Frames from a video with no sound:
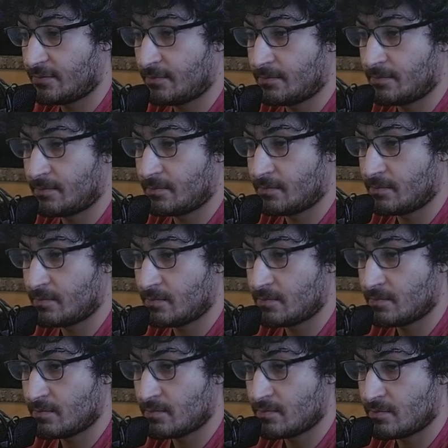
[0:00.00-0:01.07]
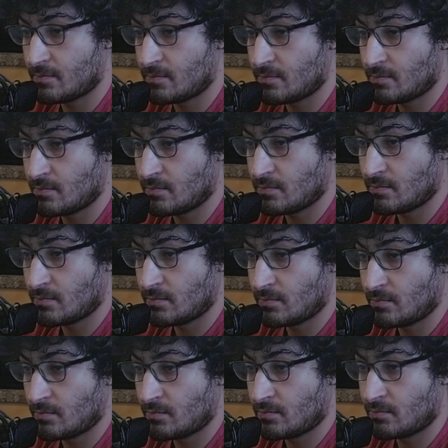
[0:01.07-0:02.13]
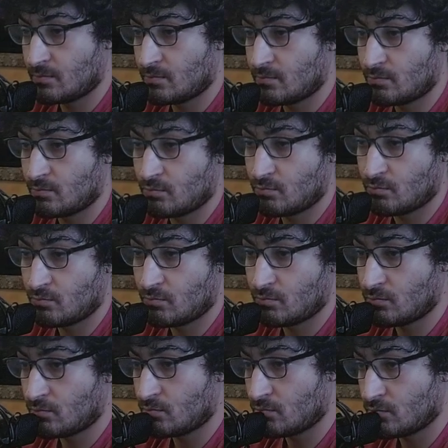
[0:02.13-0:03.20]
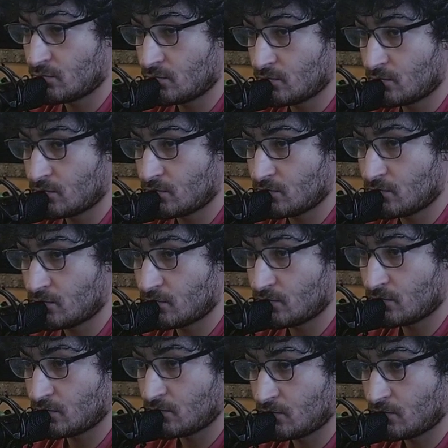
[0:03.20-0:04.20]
No one is speaking in this clip.